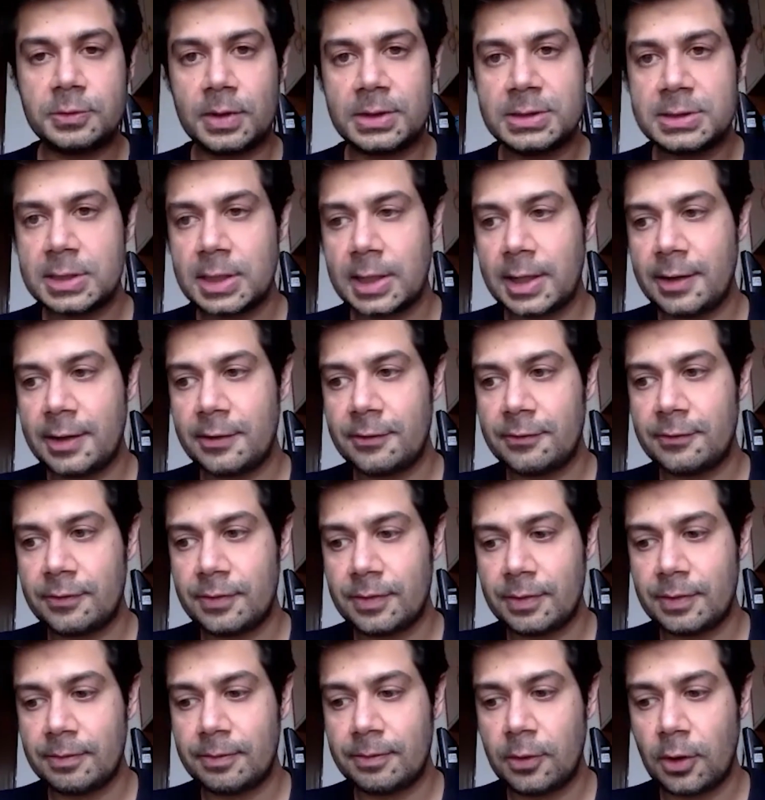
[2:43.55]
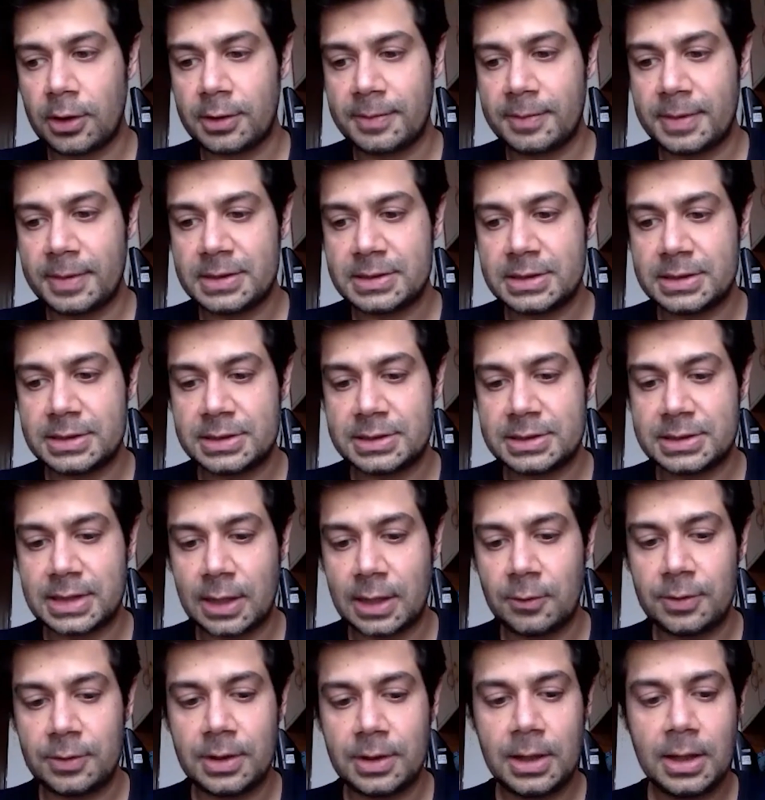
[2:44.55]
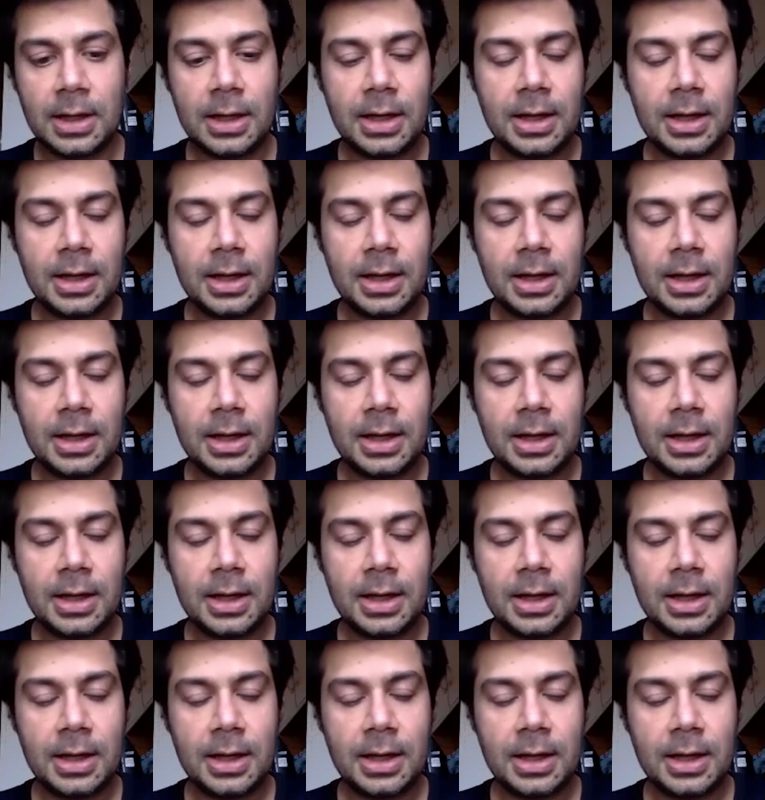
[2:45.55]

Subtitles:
once I've blocked messages out,